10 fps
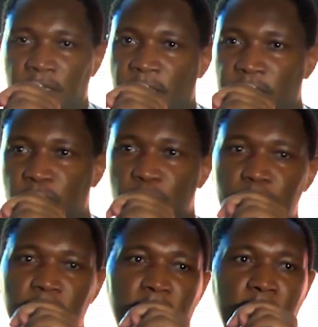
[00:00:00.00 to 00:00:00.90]
It could
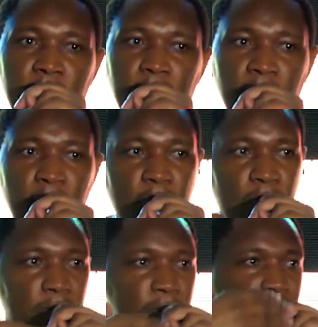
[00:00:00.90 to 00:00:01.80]
be running
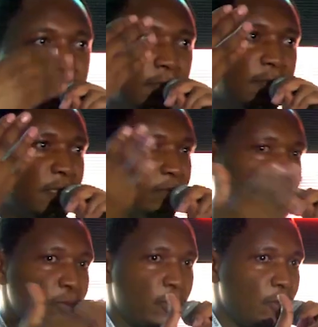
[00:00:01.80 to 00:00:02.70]
on
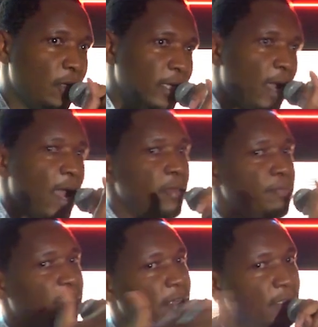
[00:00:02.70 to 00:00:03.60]
something we call like a
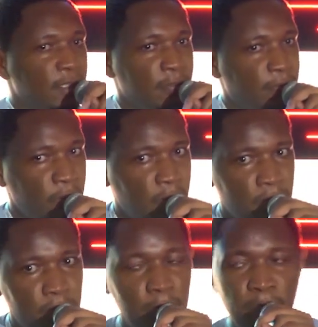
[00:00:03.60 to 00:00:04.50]
hypervisor, for
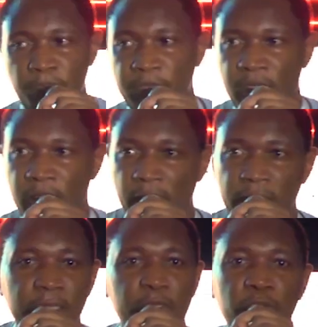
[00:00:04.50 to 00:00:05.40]
example.
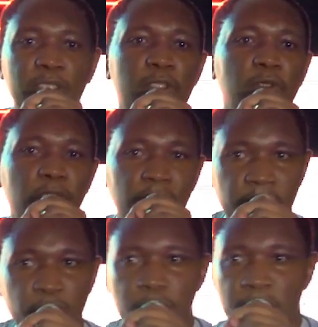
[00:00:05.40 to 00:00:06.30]
And then you install
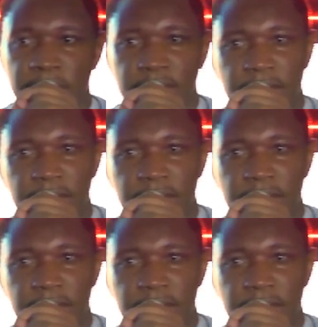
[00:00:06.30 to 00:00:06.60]
the operating